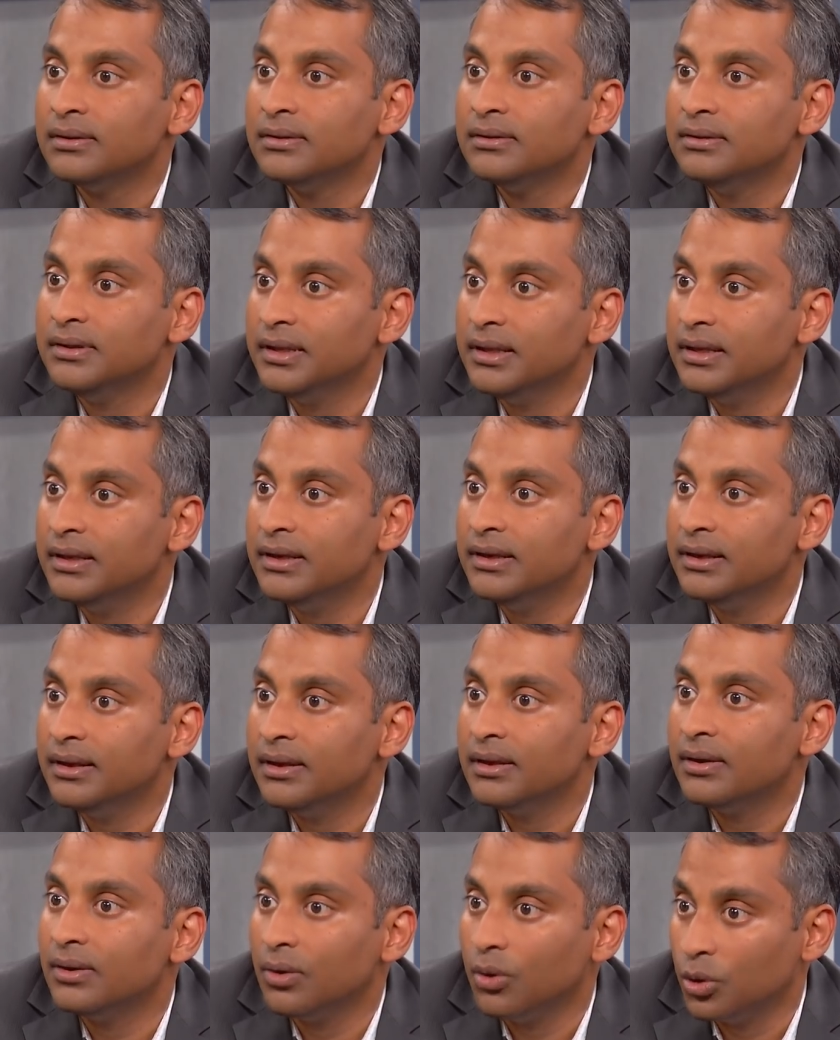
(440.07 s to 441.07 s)

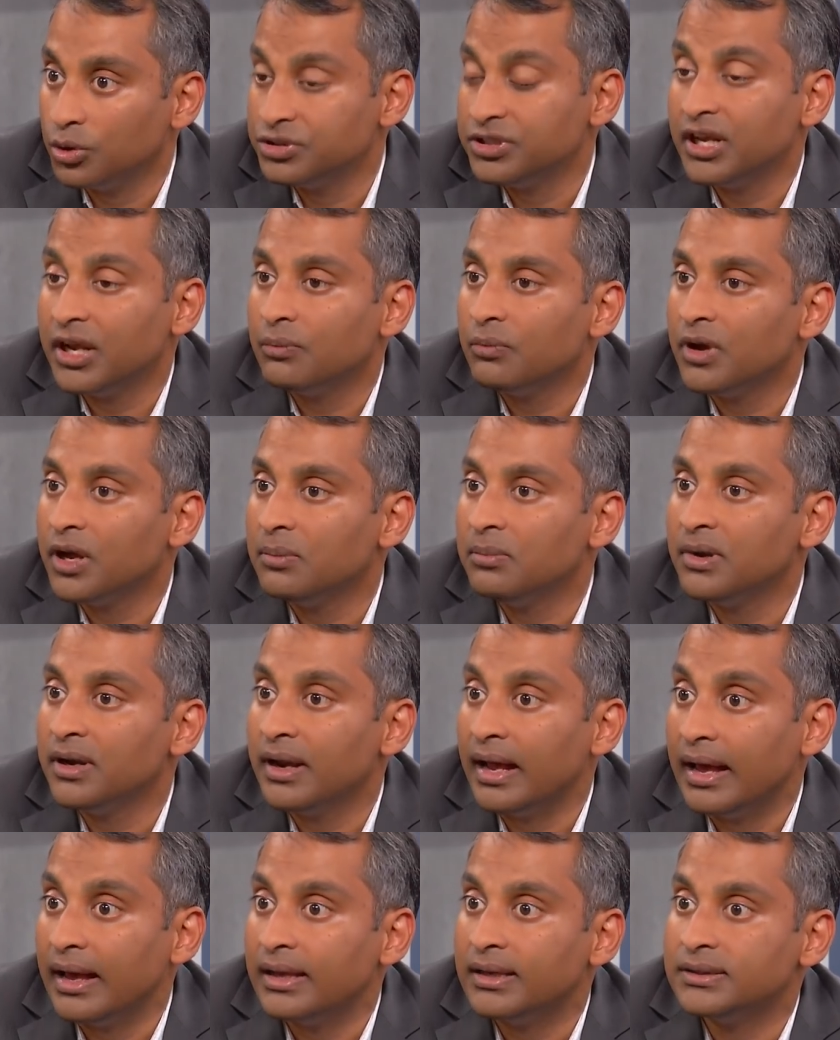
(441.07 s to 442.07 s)
the hosting
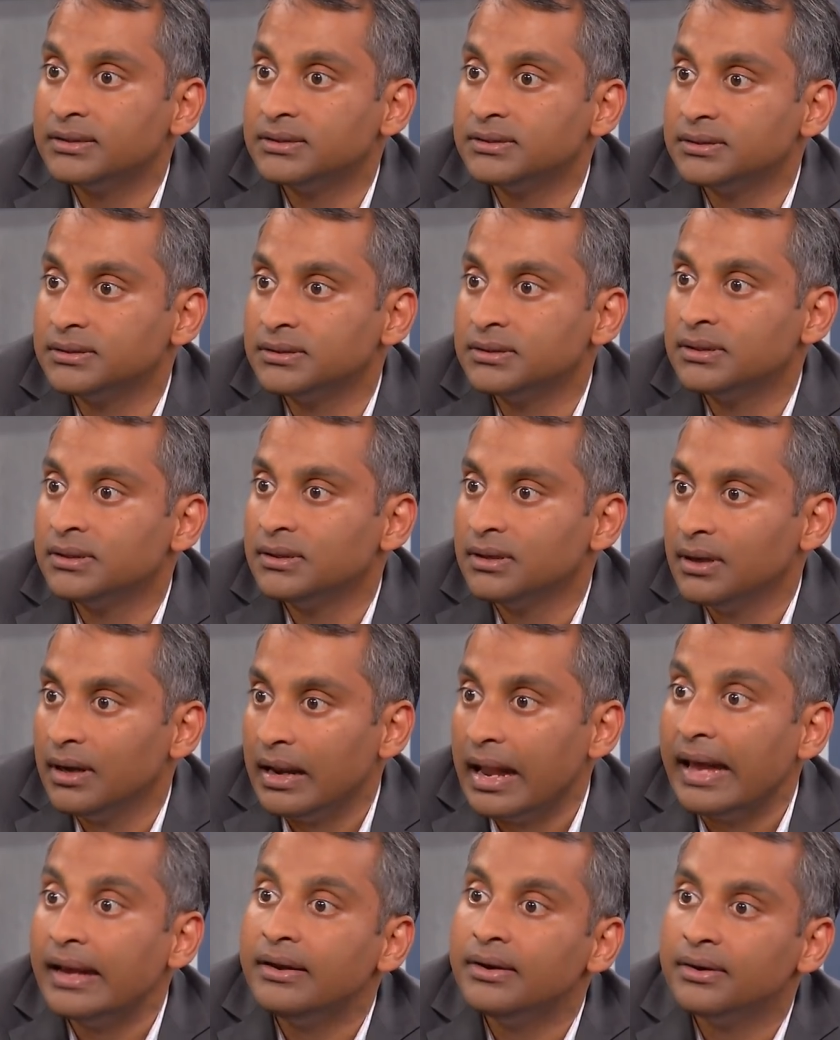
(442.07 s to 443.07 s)
environment has
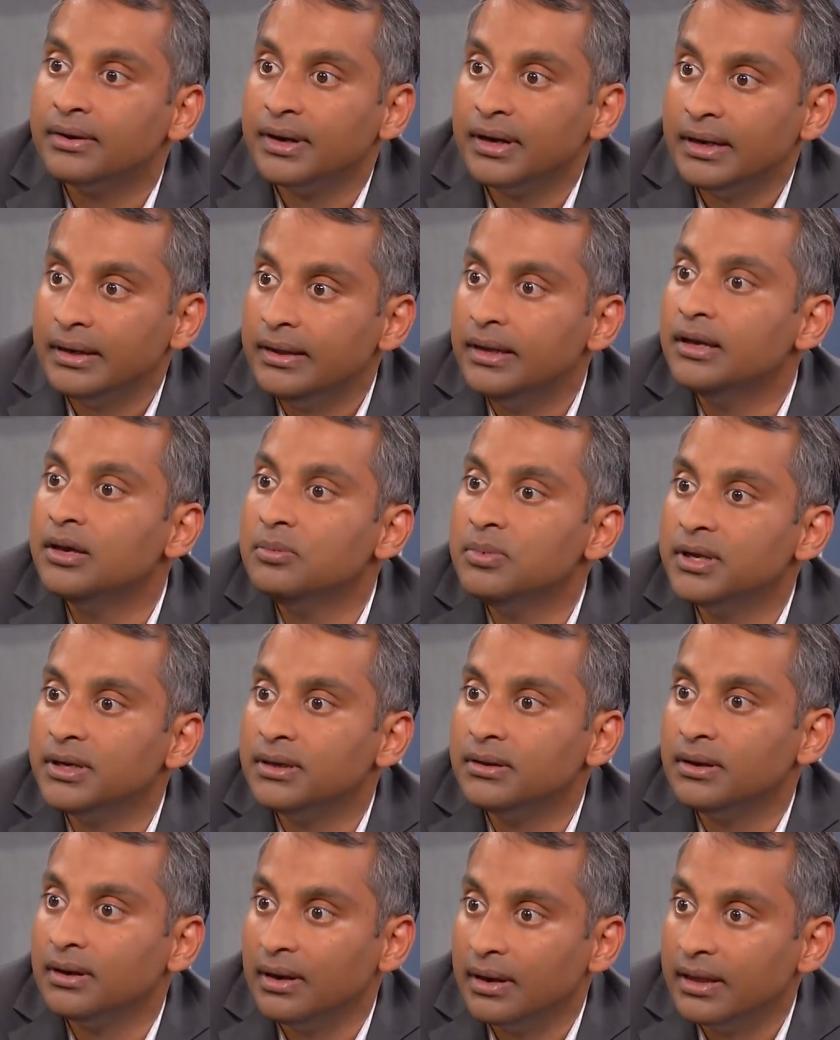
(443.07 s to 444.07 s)
line rate
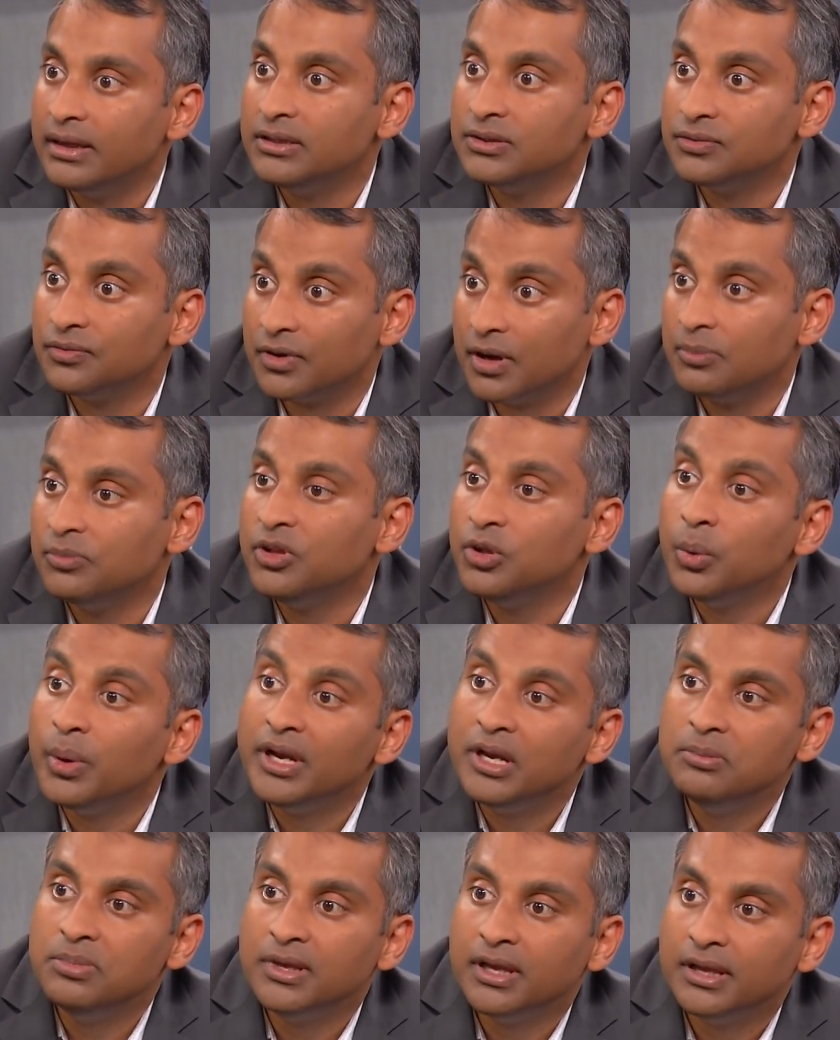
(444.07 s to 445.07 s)
gigabit links from the
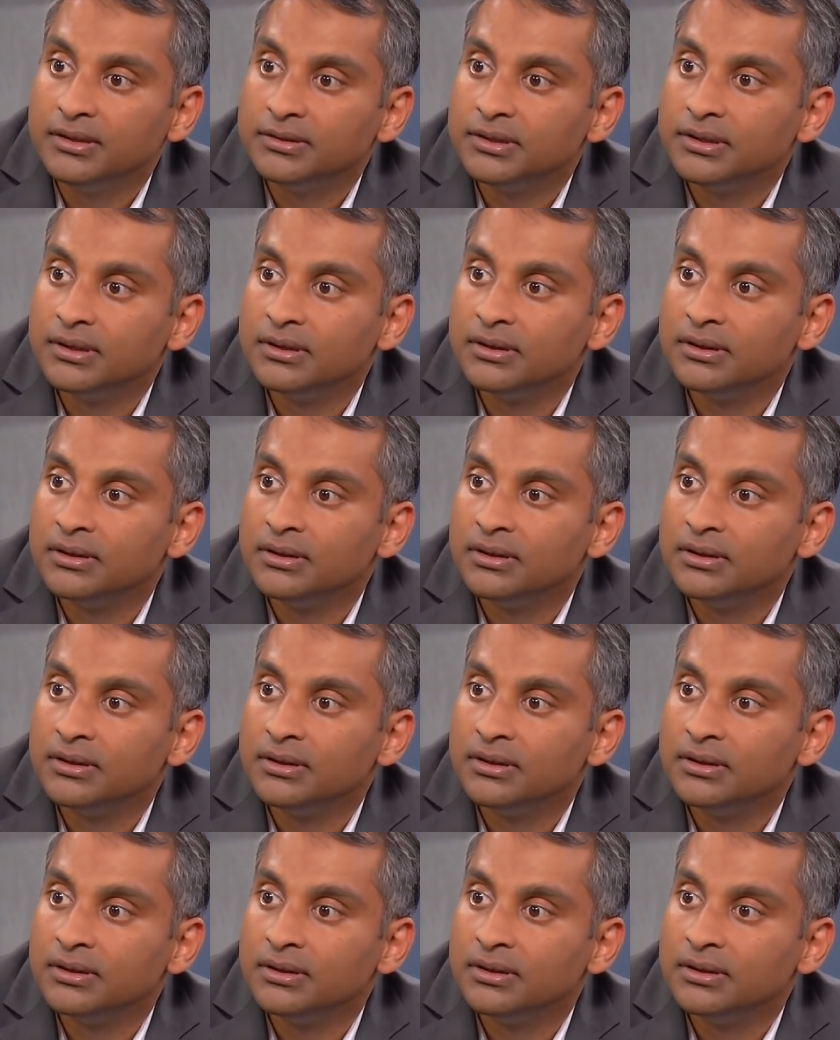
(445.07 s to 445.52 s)
UADP ASIC,